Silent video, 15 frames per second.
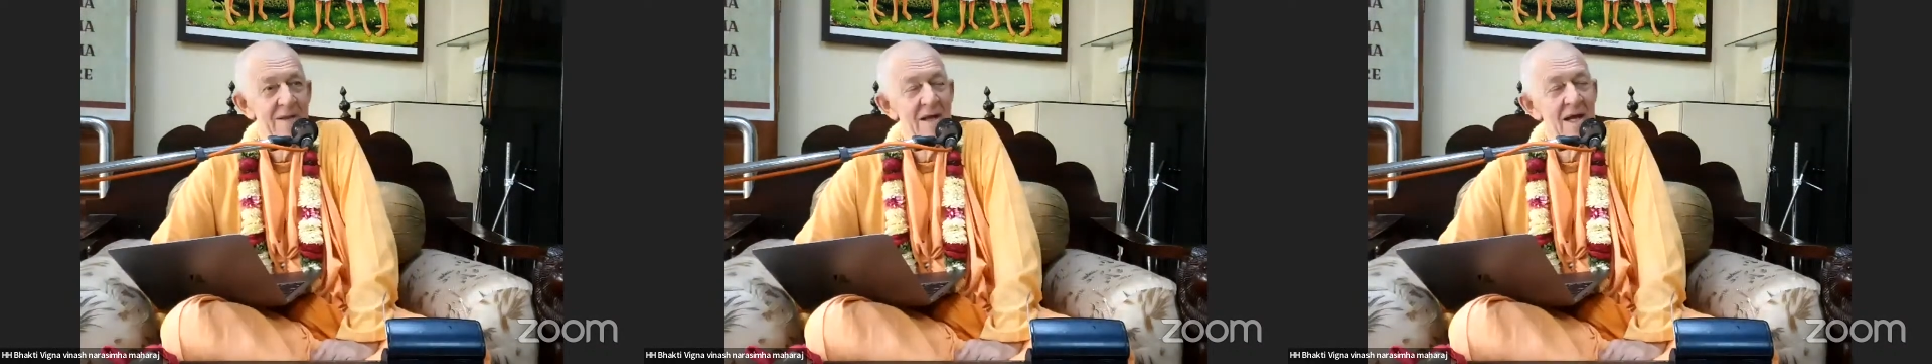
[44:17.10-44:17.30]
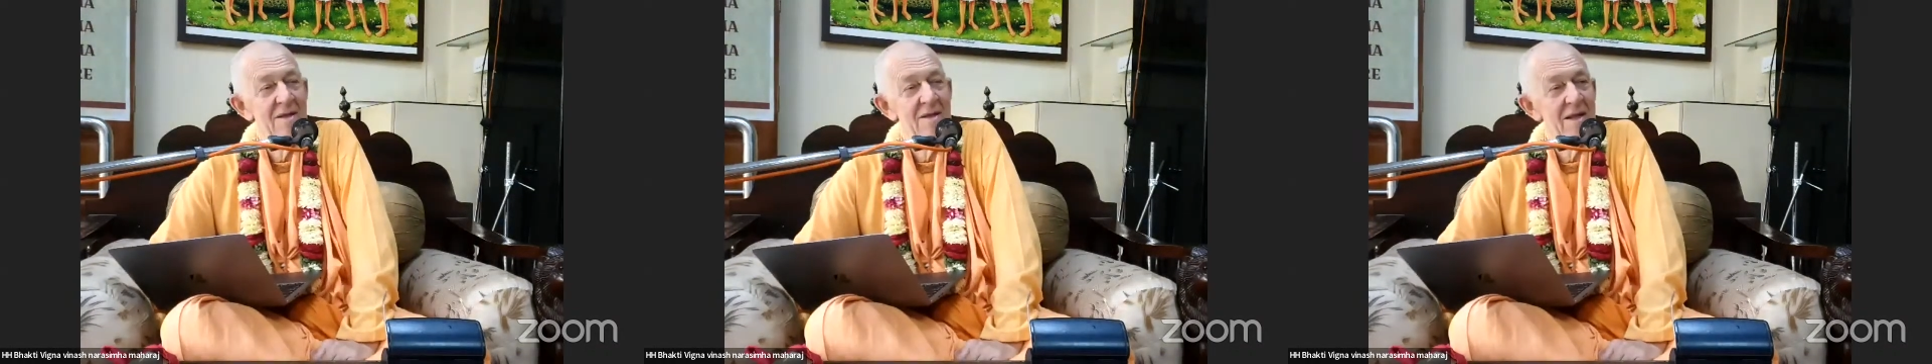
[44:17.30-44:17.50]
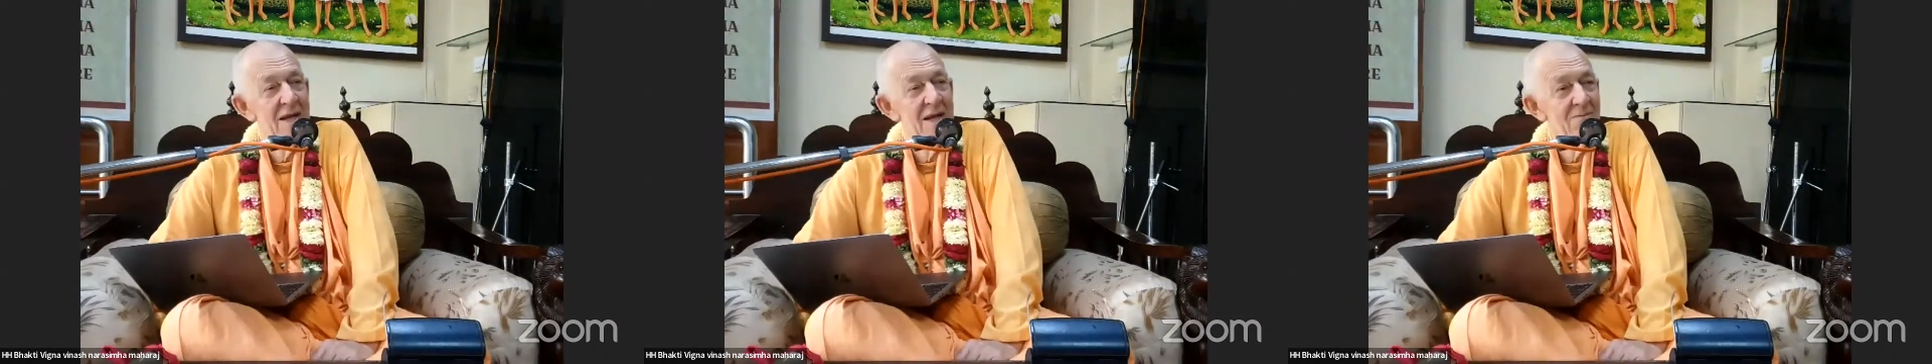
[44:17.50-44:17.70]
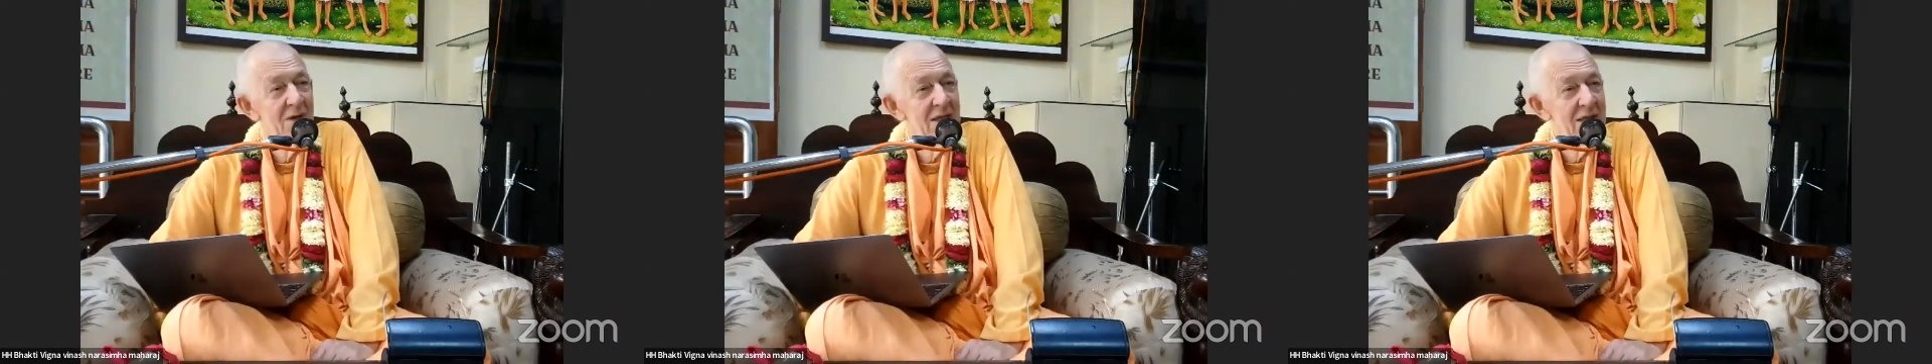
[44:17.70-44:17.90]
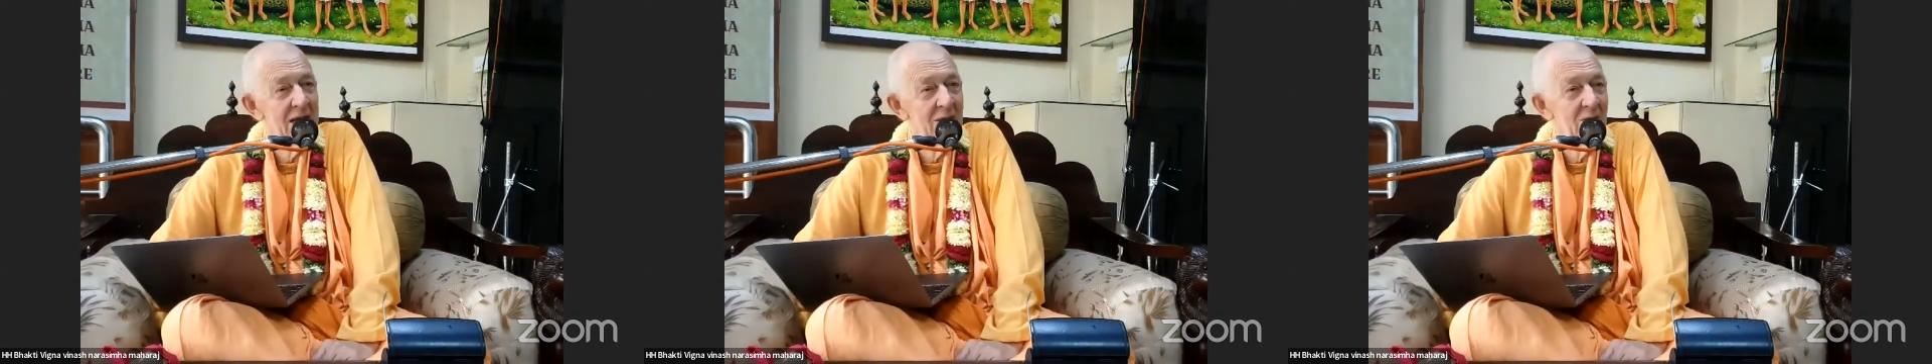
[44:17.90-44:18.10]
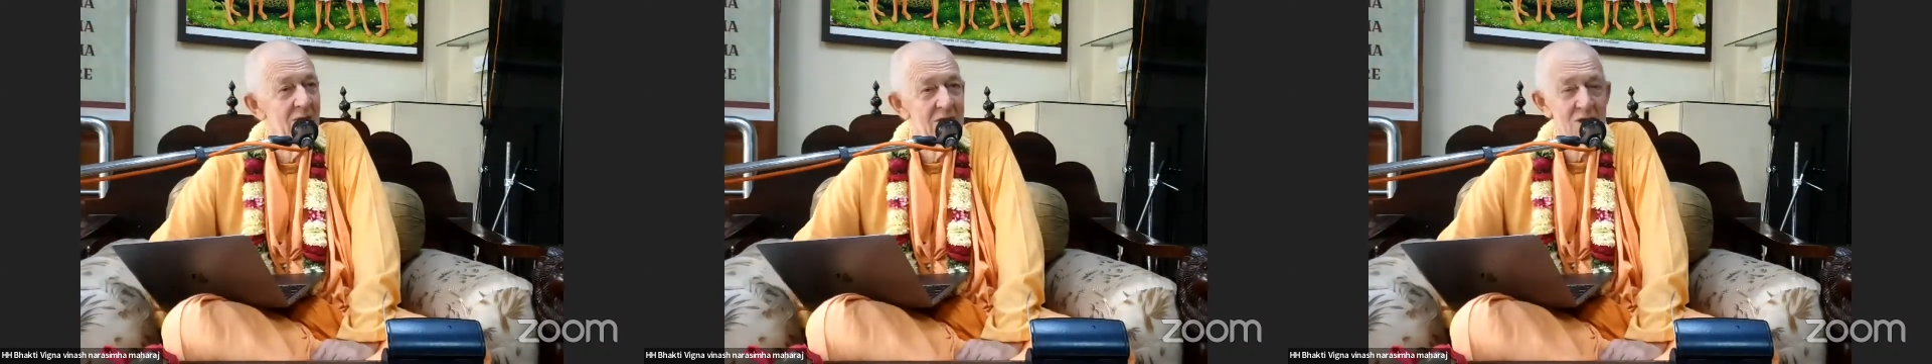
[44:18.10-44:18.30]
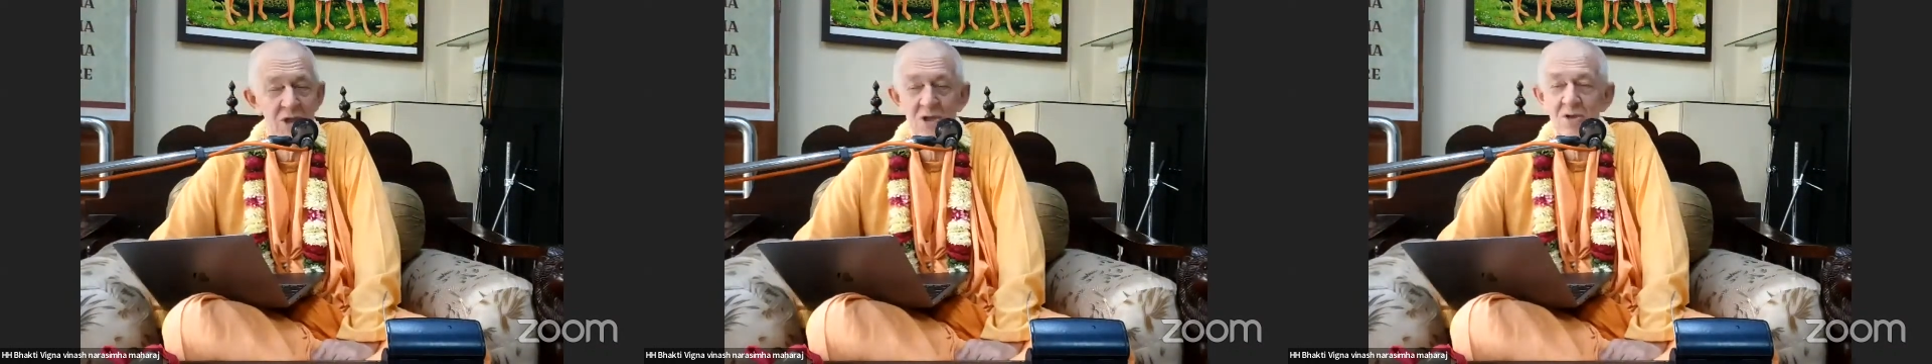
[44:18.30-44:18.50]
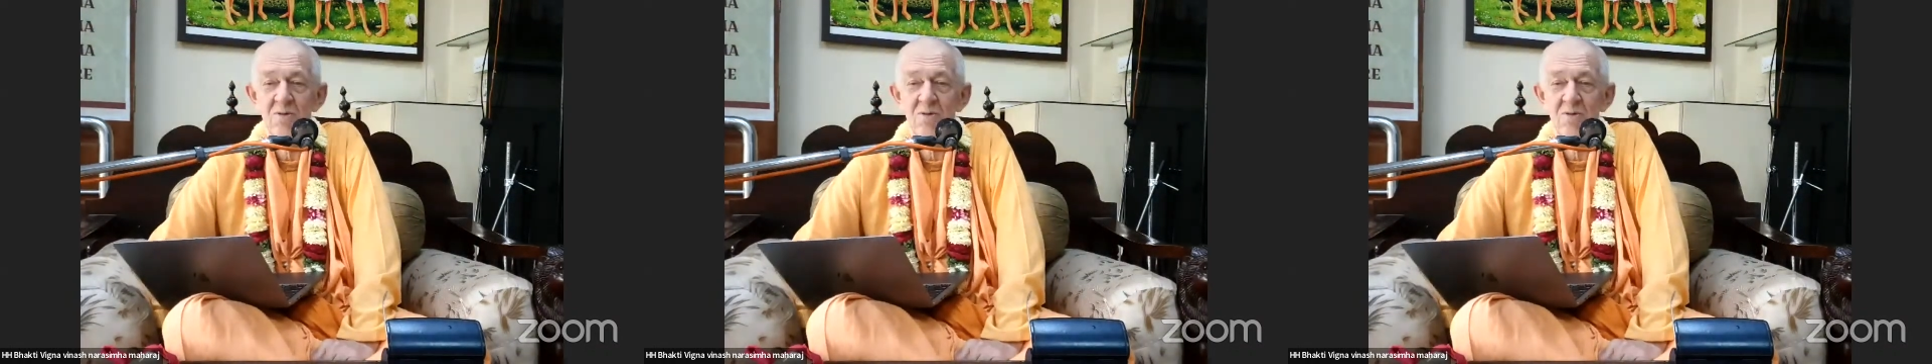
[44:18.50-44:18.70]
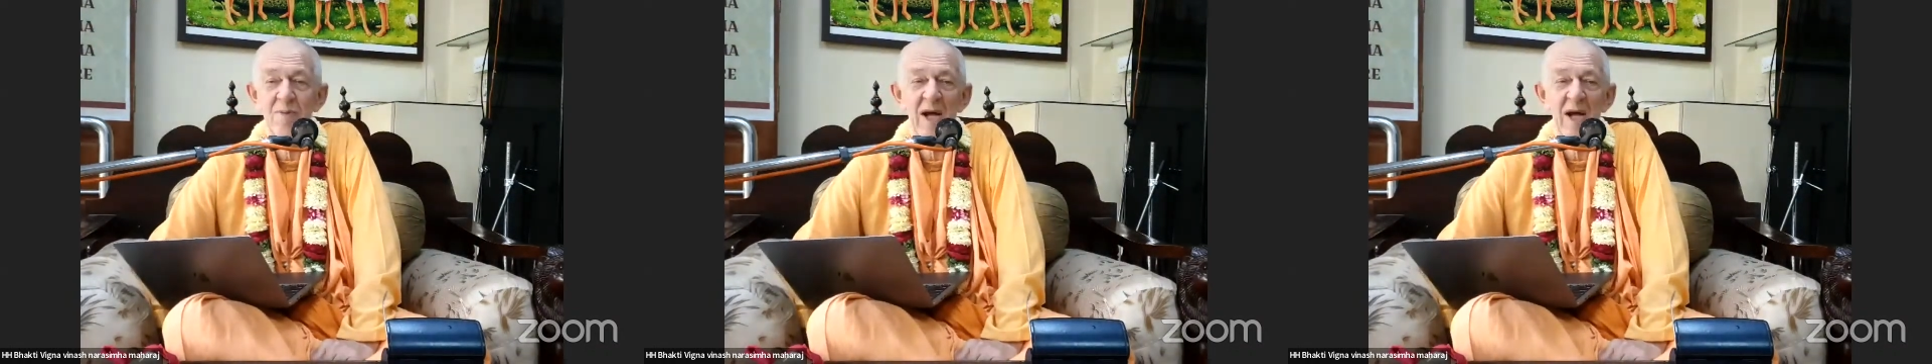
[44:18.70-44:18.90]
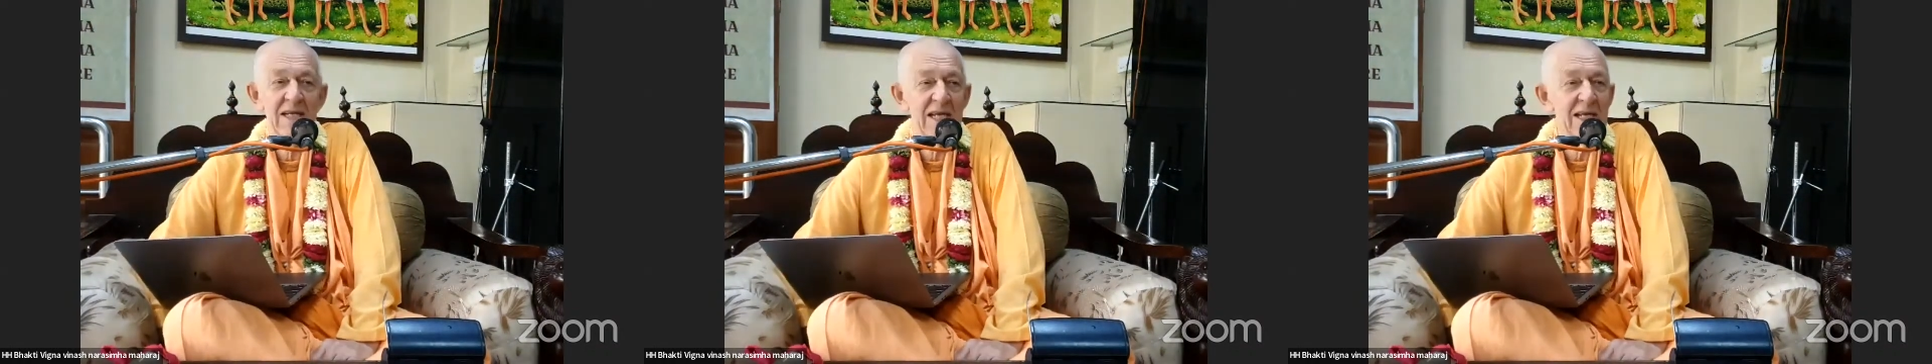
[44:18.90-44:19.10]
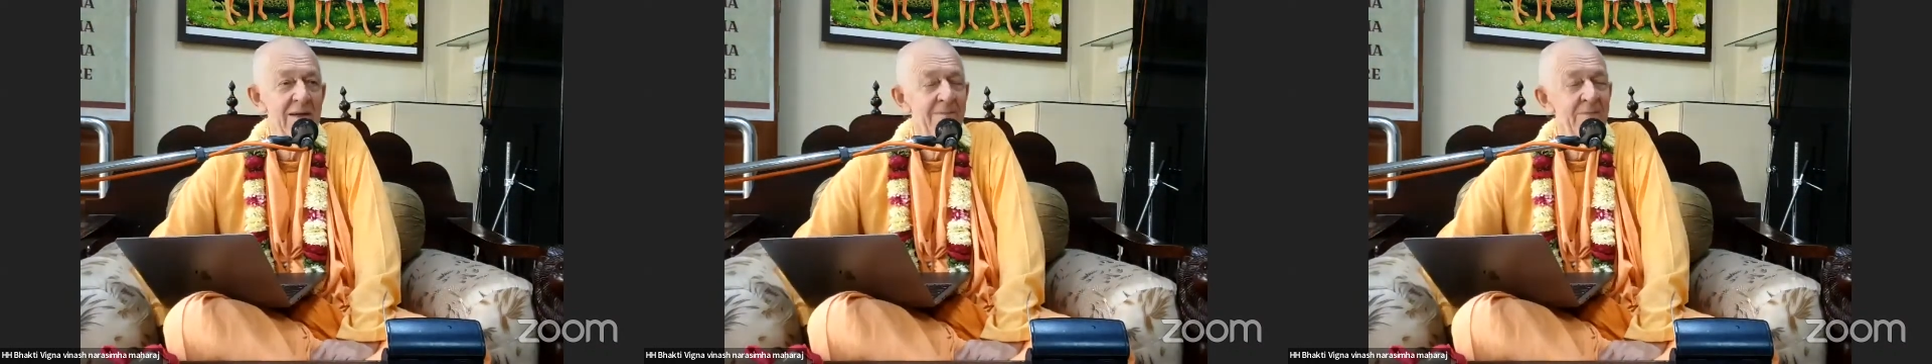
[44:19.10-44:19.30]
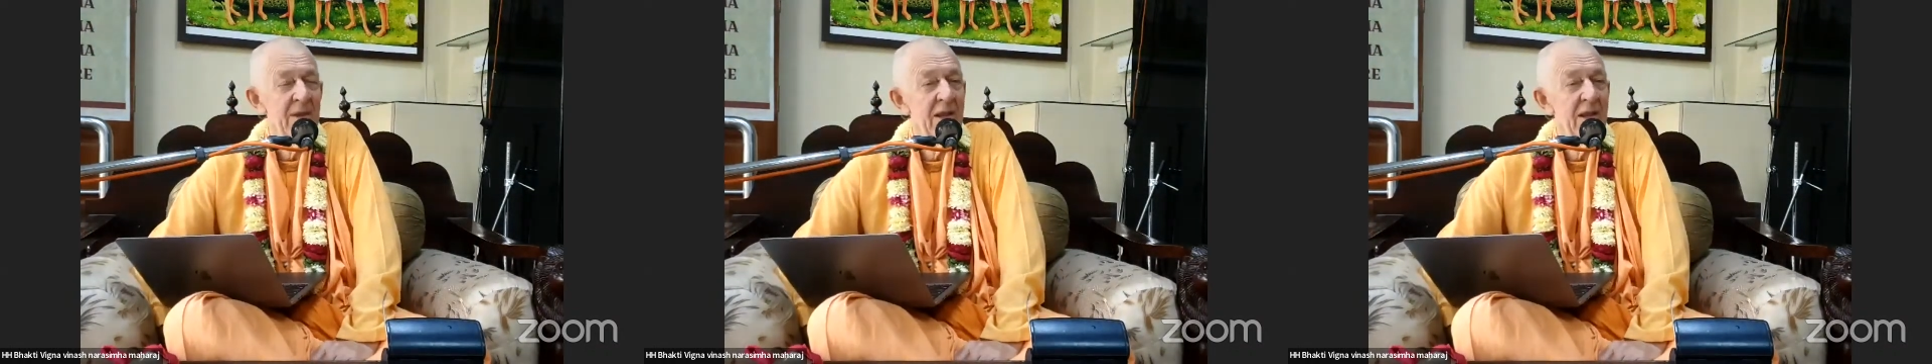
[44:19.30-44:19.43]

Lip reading: And then when they lost Draupadi,